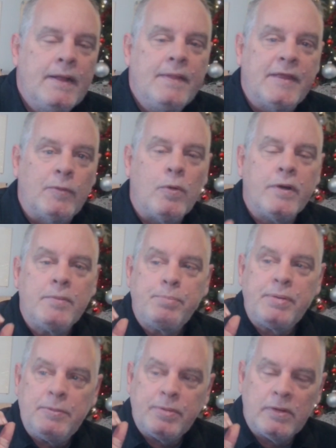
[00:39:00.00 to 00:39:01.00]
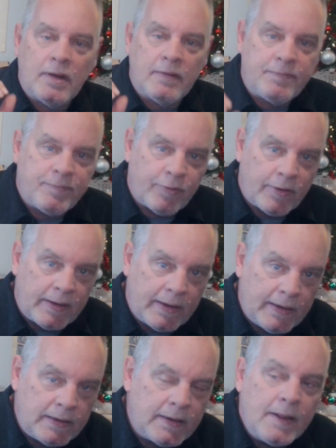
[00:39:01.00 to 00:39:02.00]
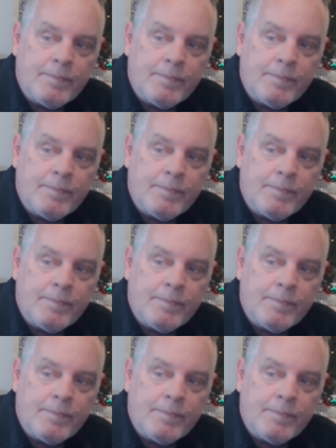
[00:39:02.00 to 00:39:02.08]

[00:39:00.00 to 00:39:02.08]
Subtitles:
They wanted people afraid.